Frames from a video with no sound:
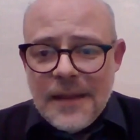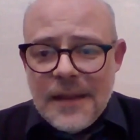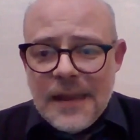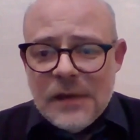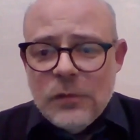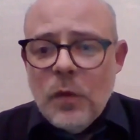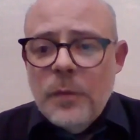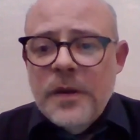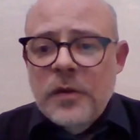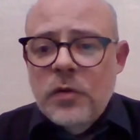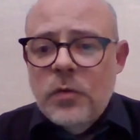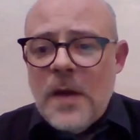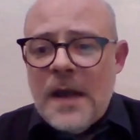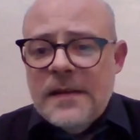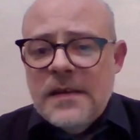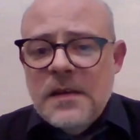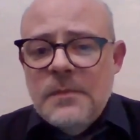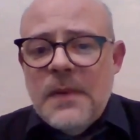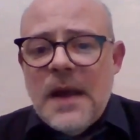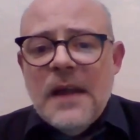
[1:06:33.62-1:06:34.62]
It will be
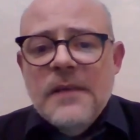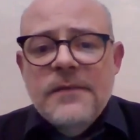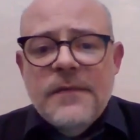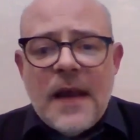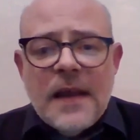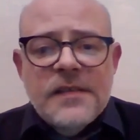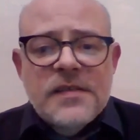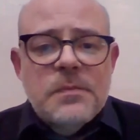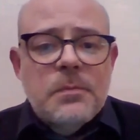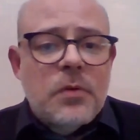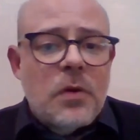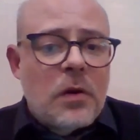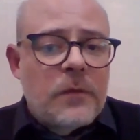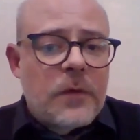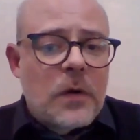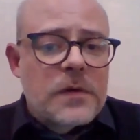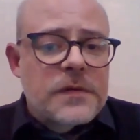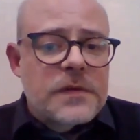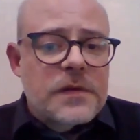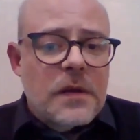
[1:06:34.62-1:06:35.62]
directed by Vice
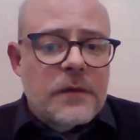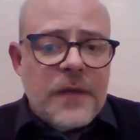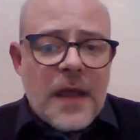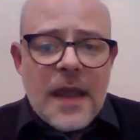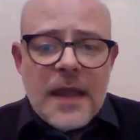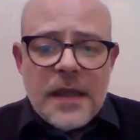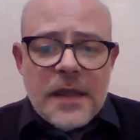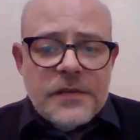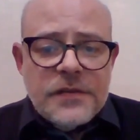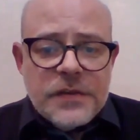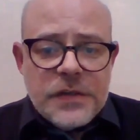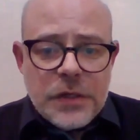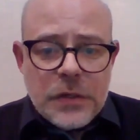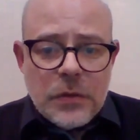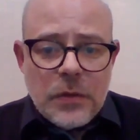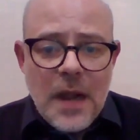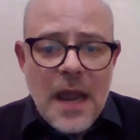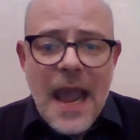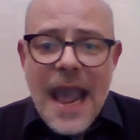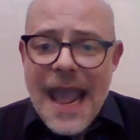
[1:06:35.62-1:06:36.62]
Provost of
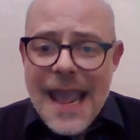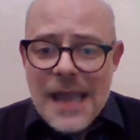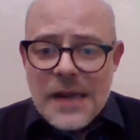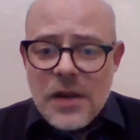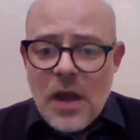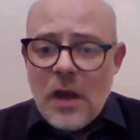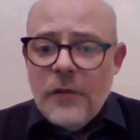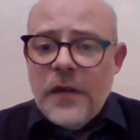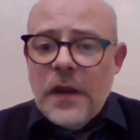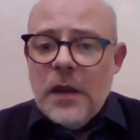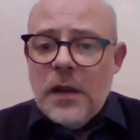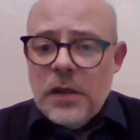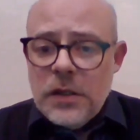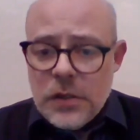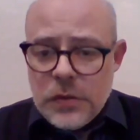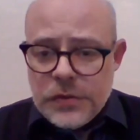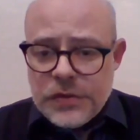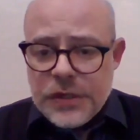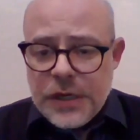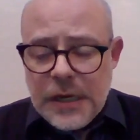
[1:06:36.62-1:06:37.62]
ASU, Head of
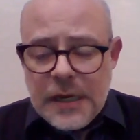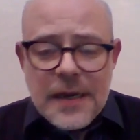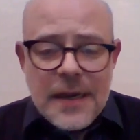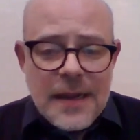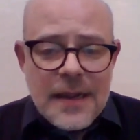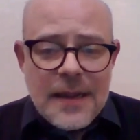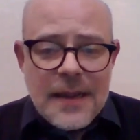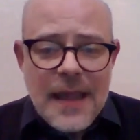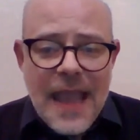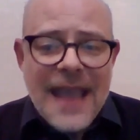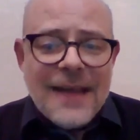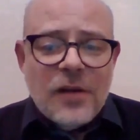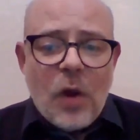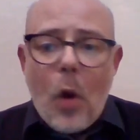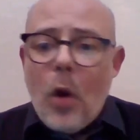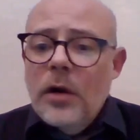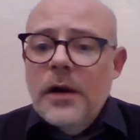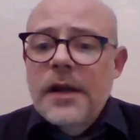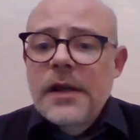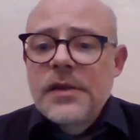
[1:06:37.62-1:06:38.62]
Inclusion, and
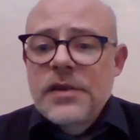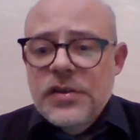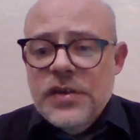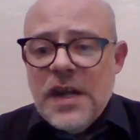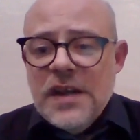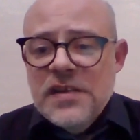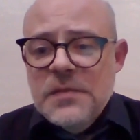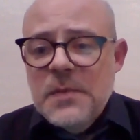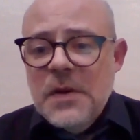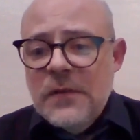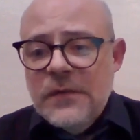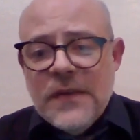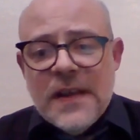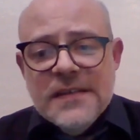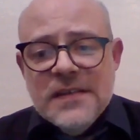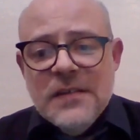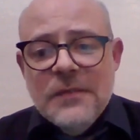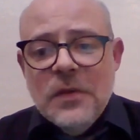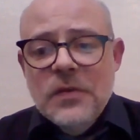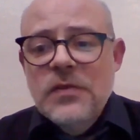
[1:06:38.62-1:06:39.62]
Oregon Shakespeare
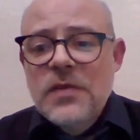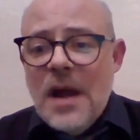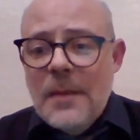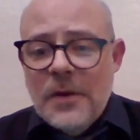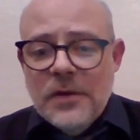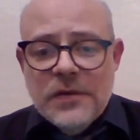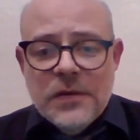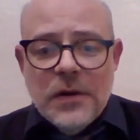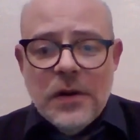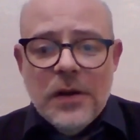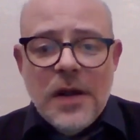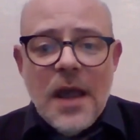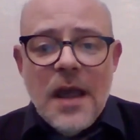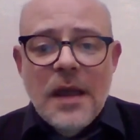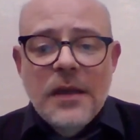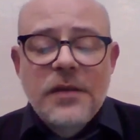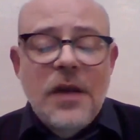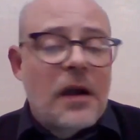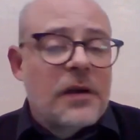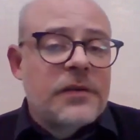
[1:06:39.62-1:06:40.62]
Festival dramaturg
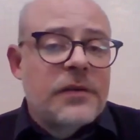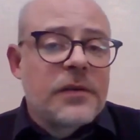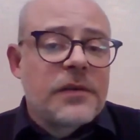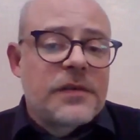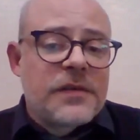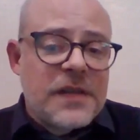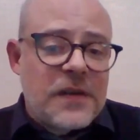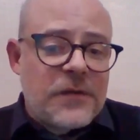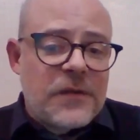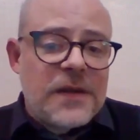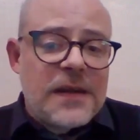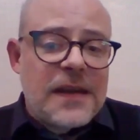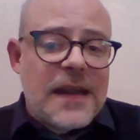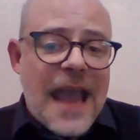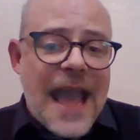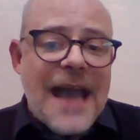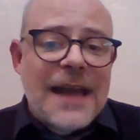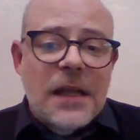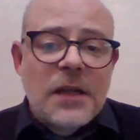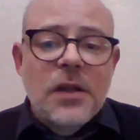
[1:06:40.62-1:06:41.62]
Dr.
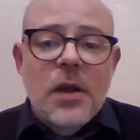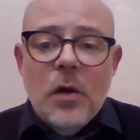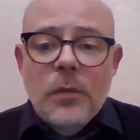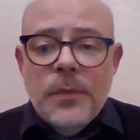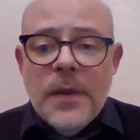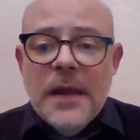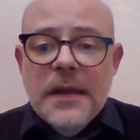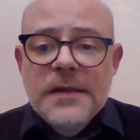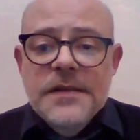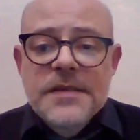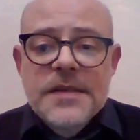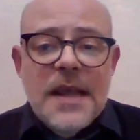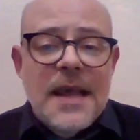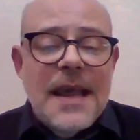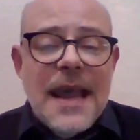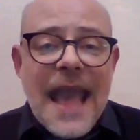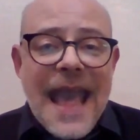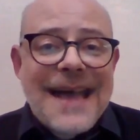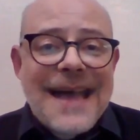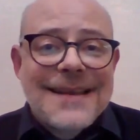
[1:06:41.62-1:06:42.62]
Tiffany Anna Lopez
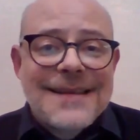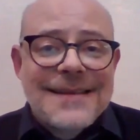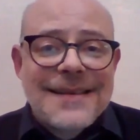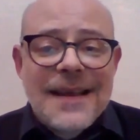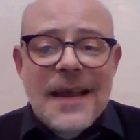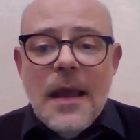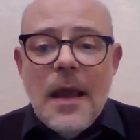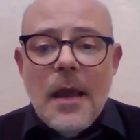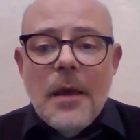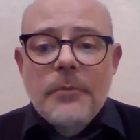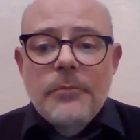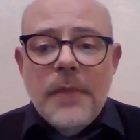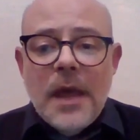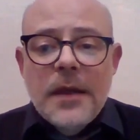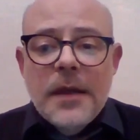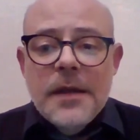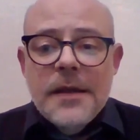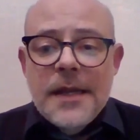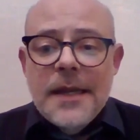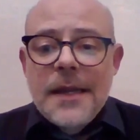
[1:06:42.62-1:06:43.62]
and
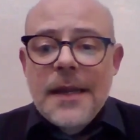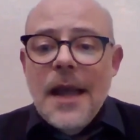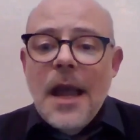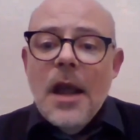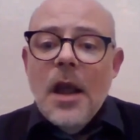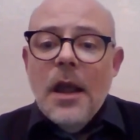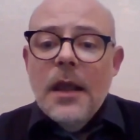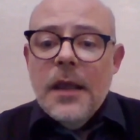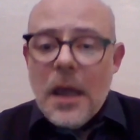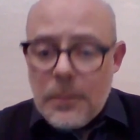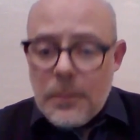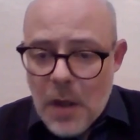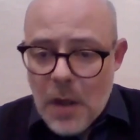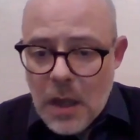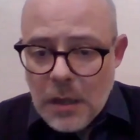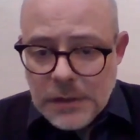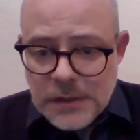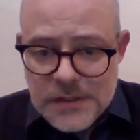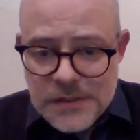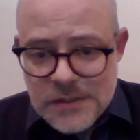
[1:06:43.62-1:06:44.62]
Melanie
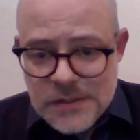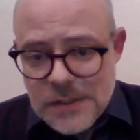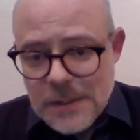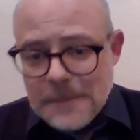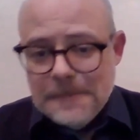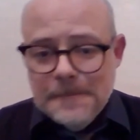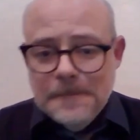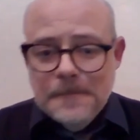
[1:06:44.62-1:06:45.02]
Capons.